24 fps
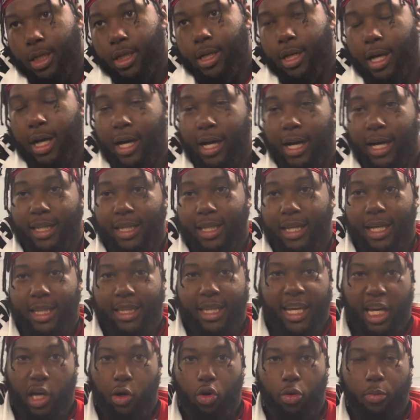I
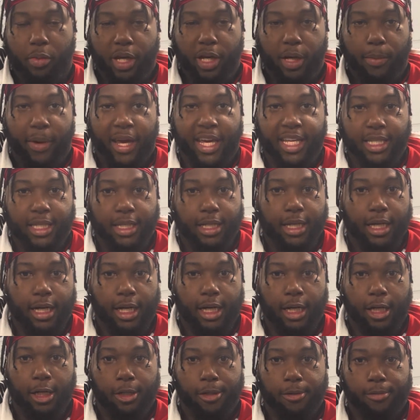think it would be amazing.
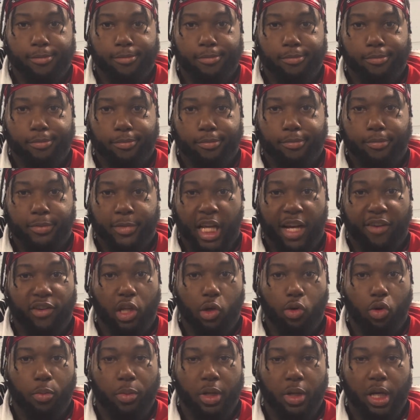
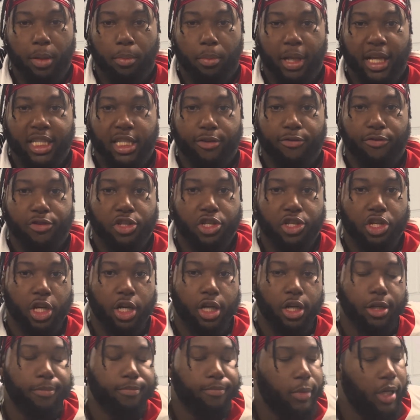Definitely would be a blessing for
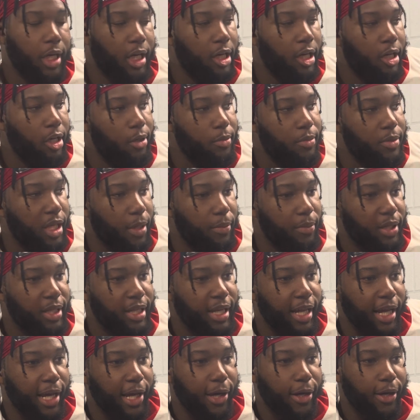sure. Something
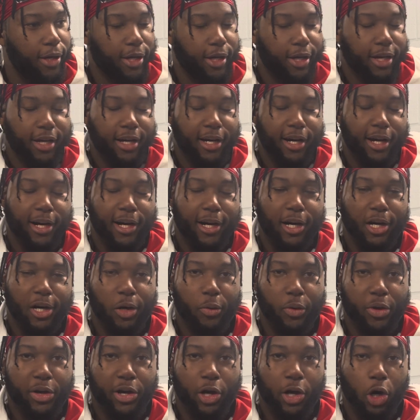that
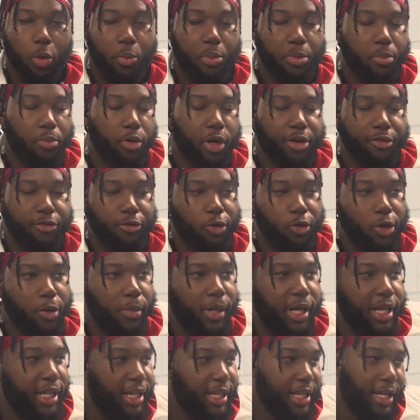we hope and pray for,
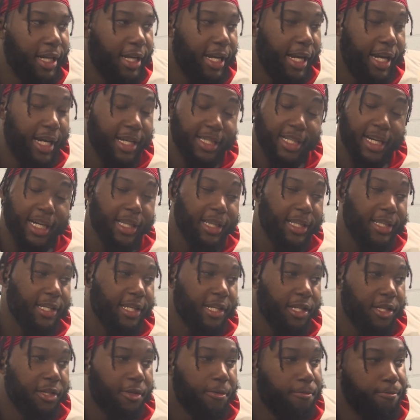but at the end of the day, it's not a
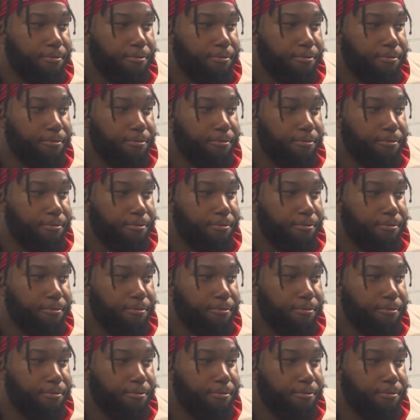decision.